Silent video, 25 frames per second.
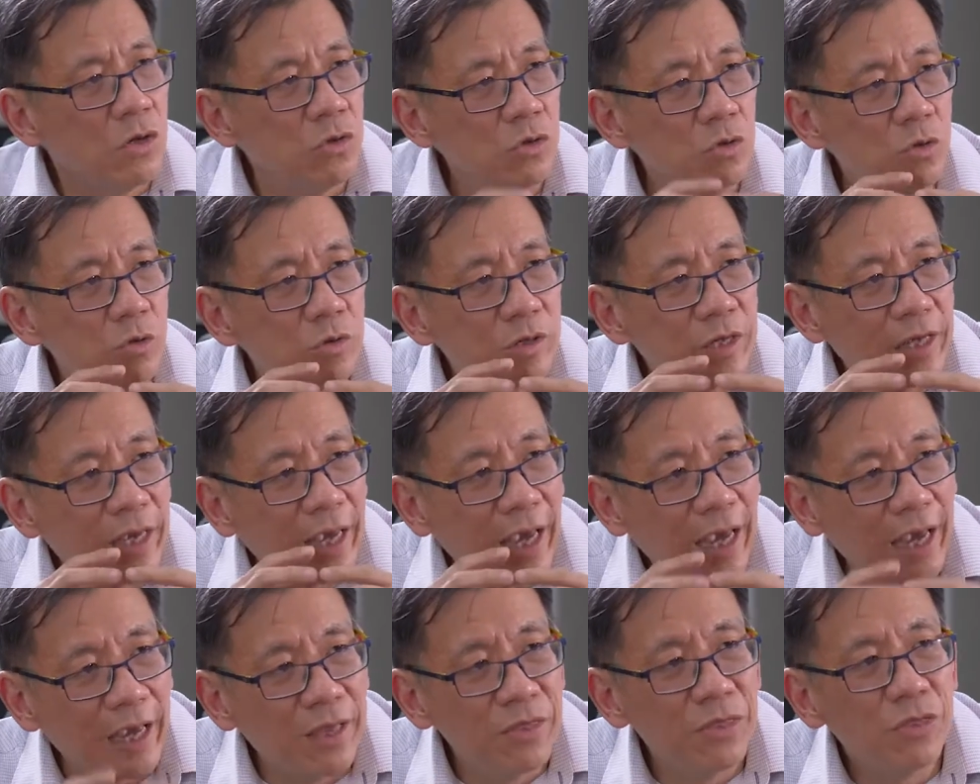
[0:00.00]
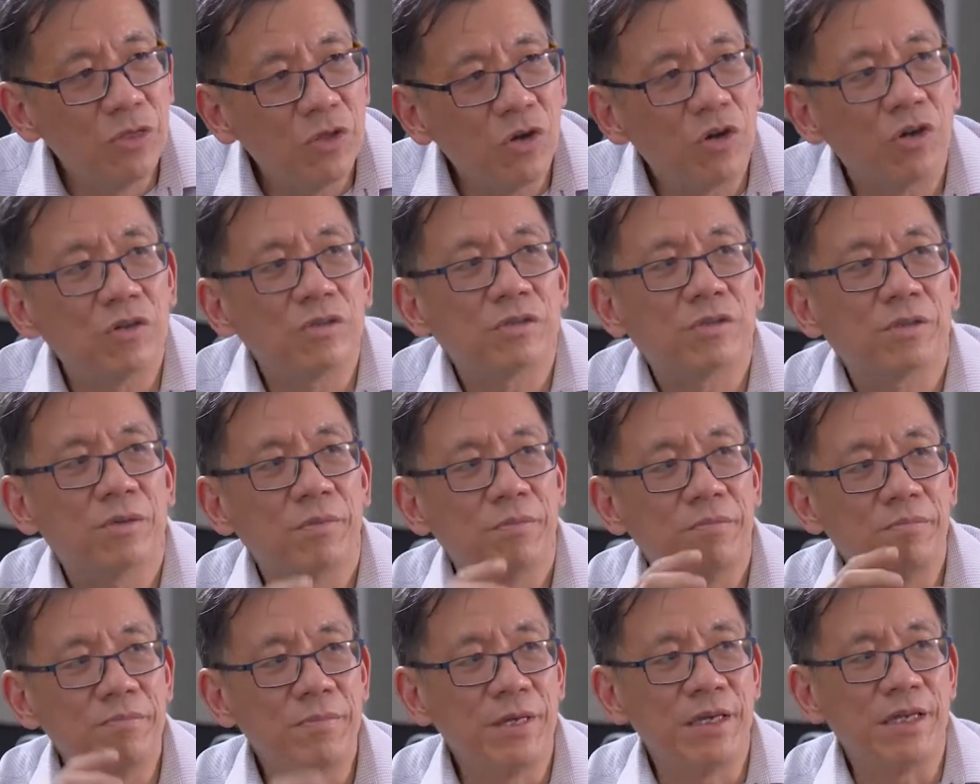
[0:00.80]
You cannot
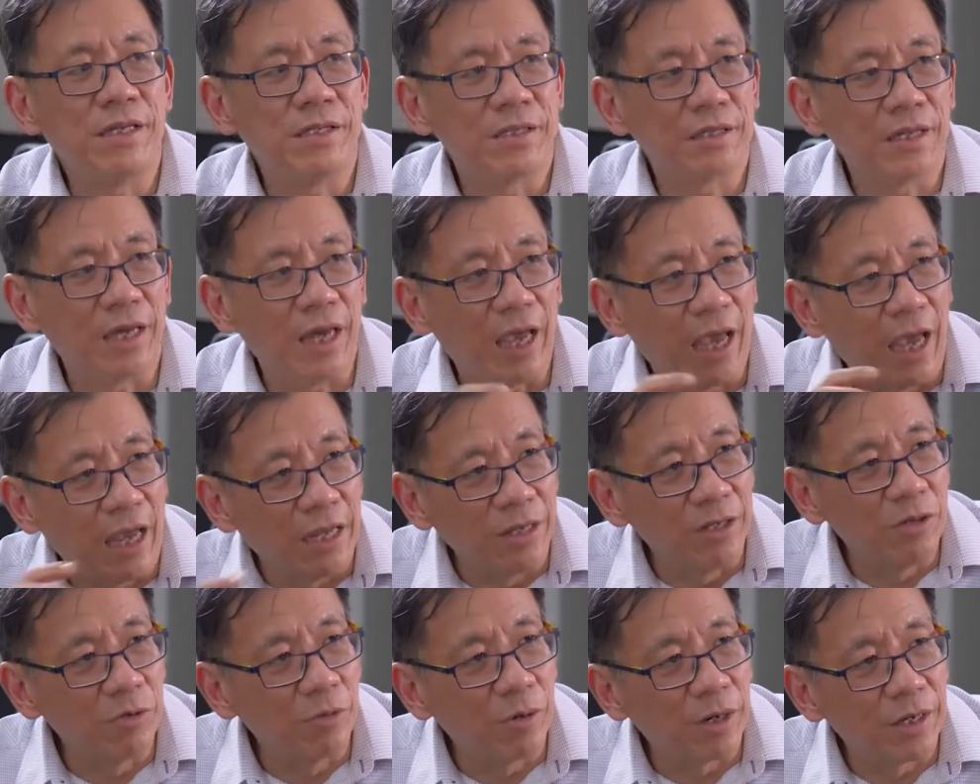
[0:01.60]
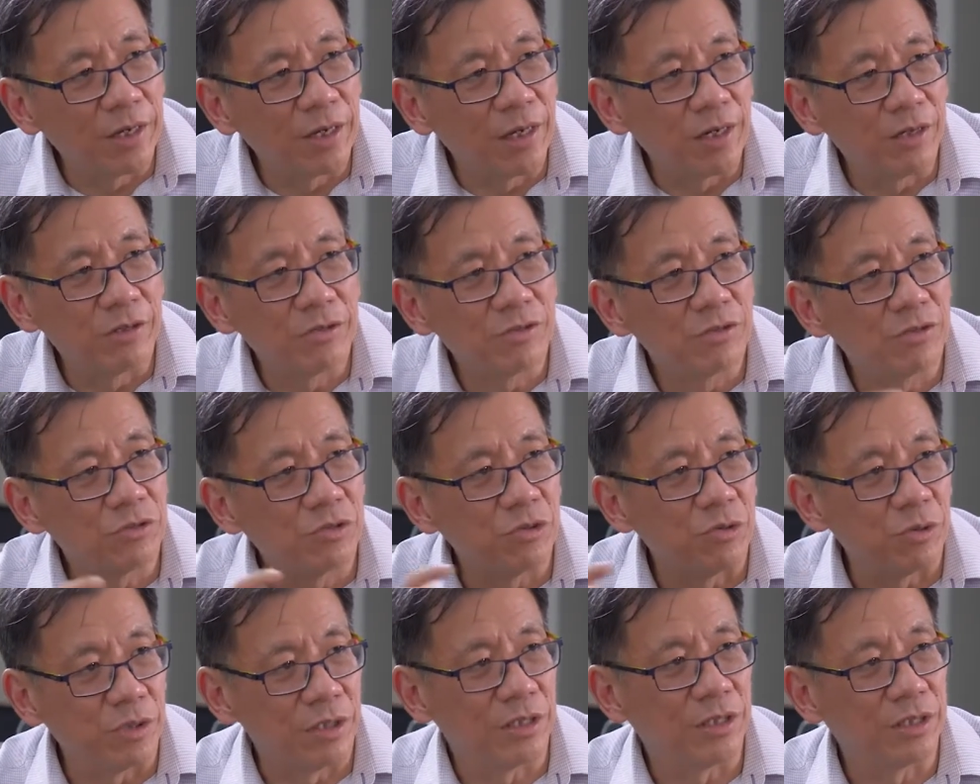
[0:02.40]
meet anyone else
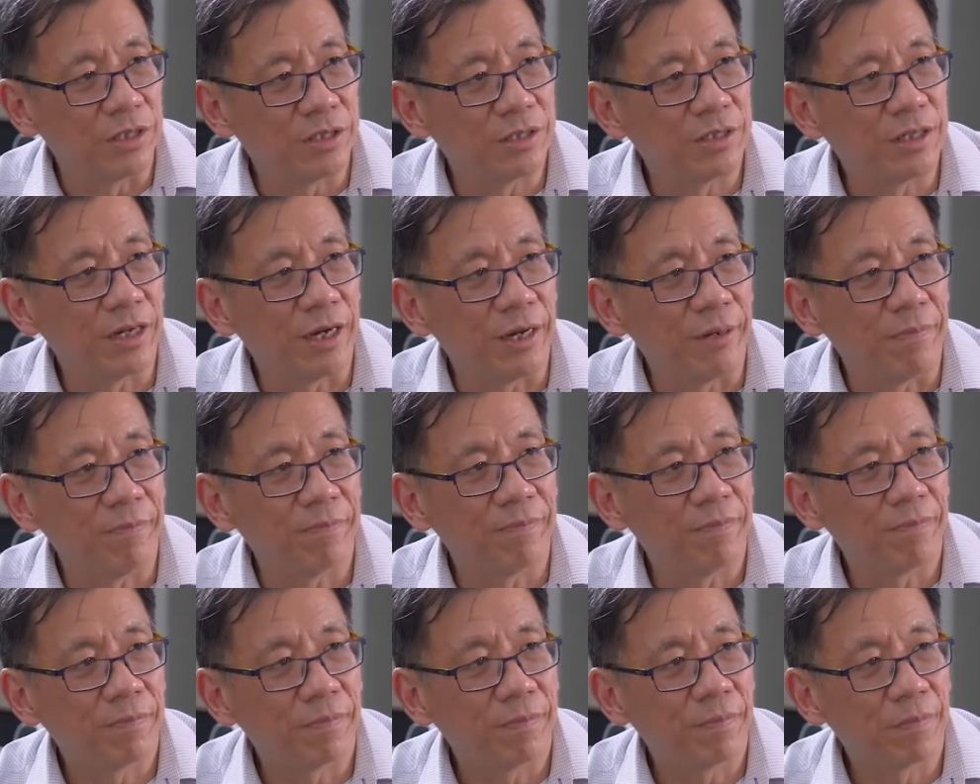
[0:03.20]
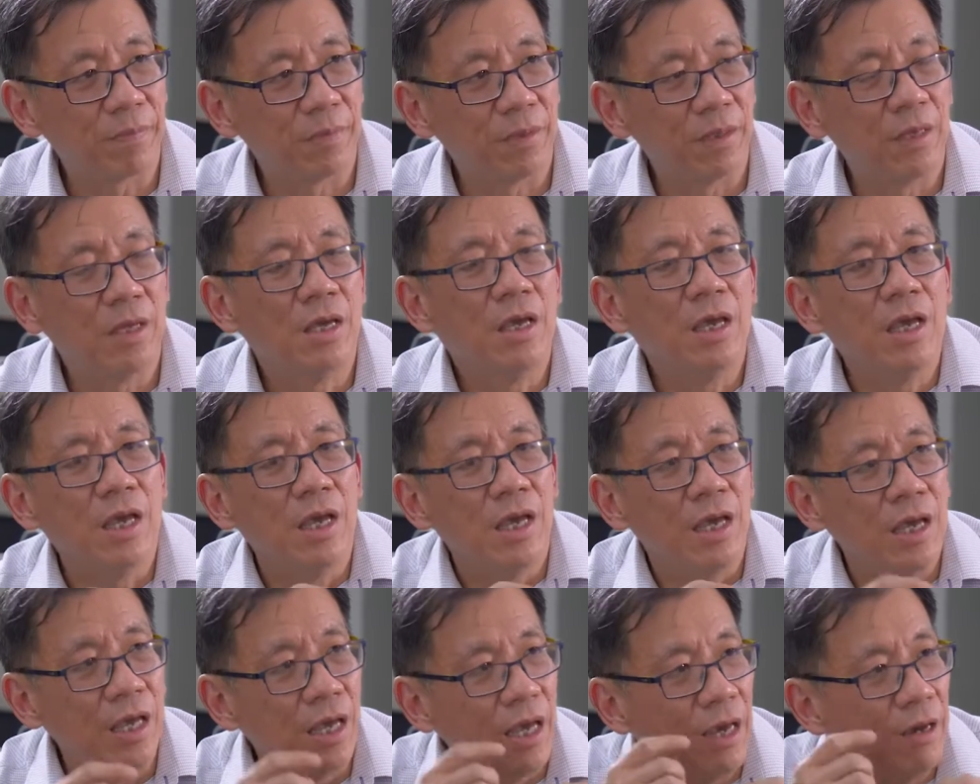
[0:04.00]
during this time.
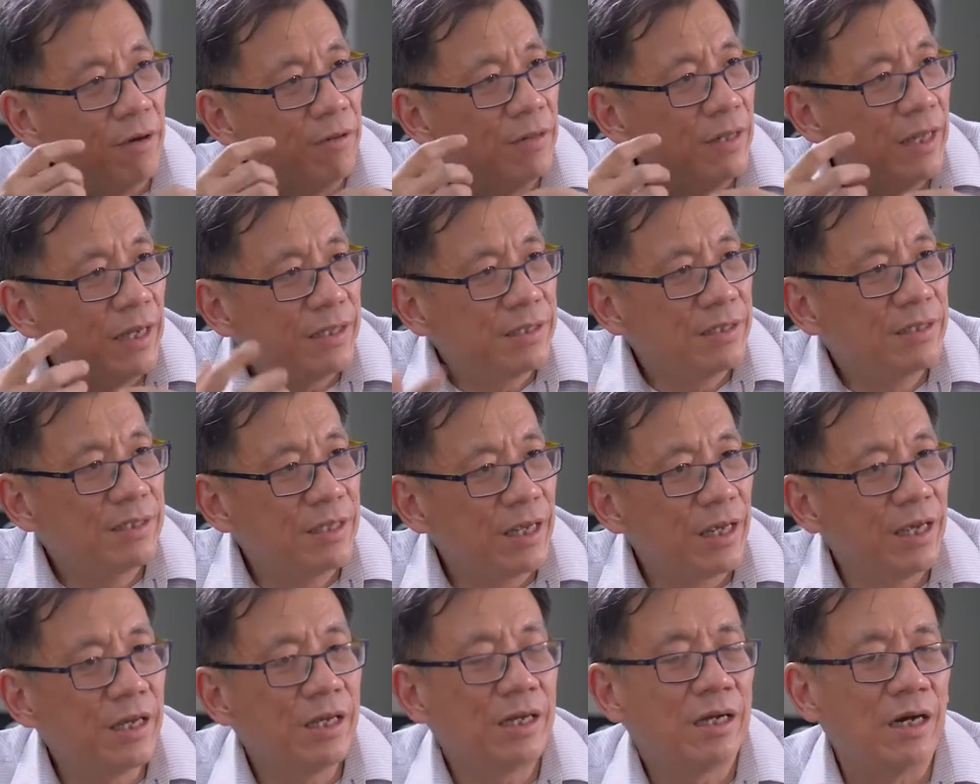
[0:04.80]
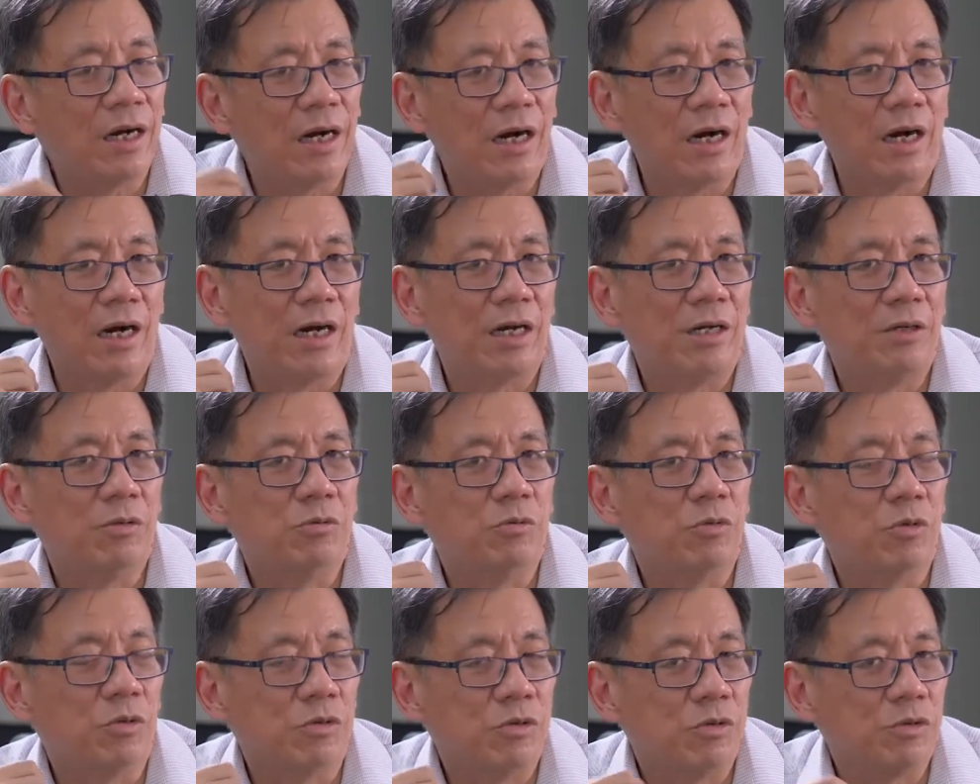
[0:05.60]
Let's say I
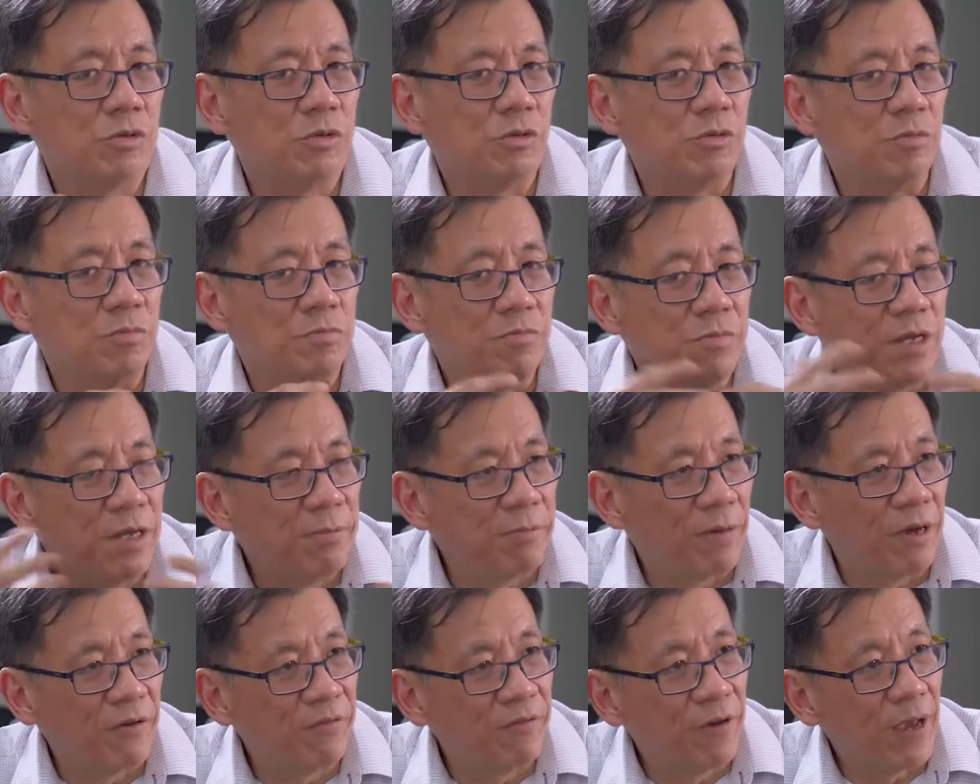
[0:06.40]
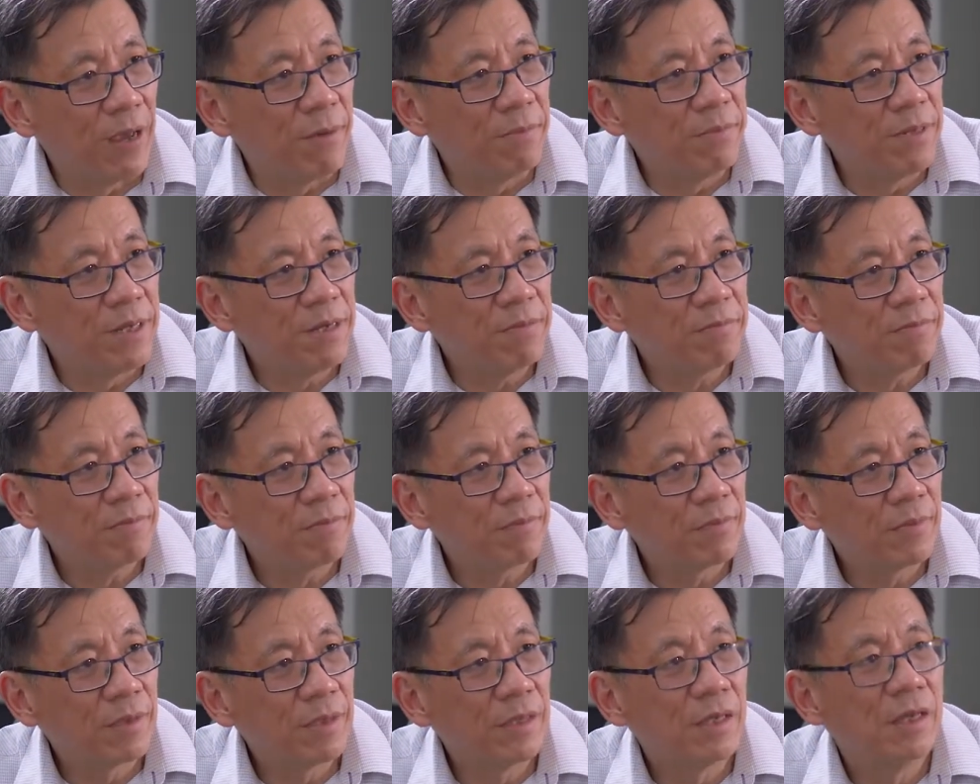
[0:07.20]
were to meet my family,
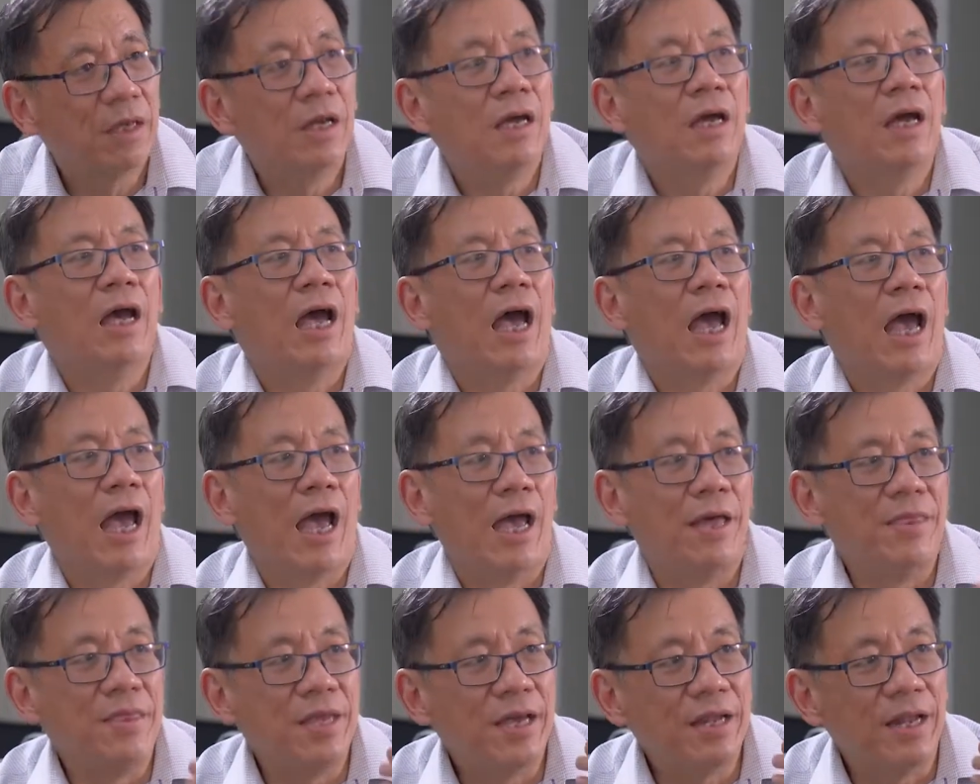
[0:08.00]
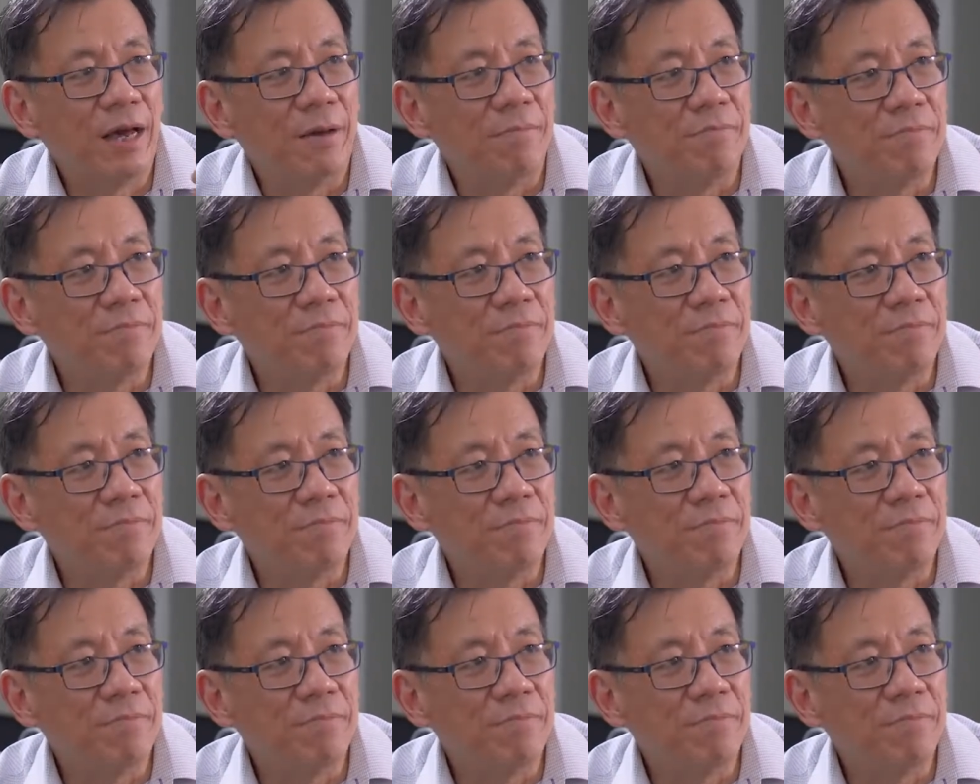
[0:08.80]
and then I